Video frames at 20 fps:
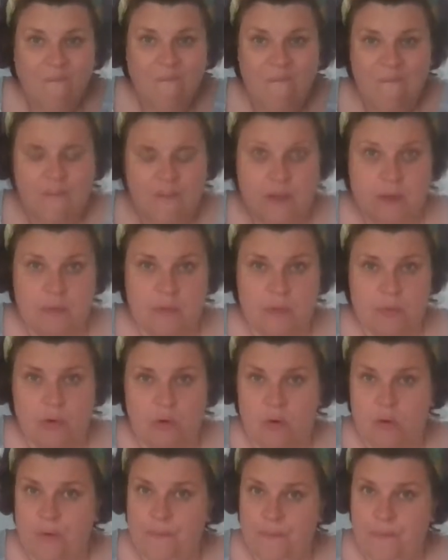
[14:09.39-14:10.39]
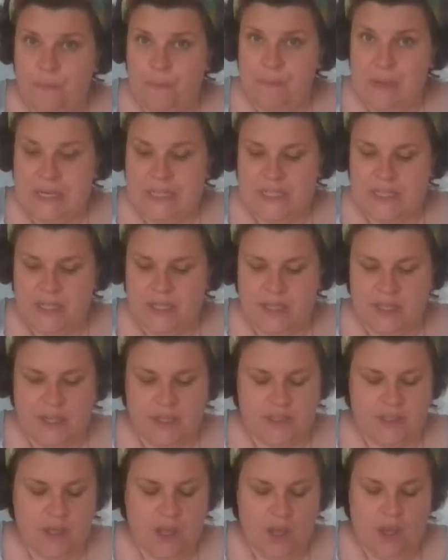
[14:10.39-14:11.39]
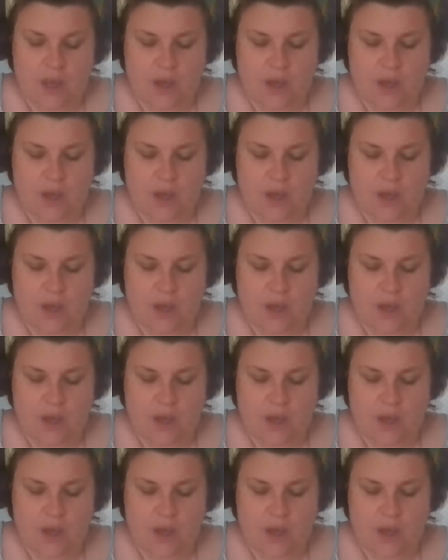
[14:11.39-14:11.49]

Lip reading: Some of the more meatier things.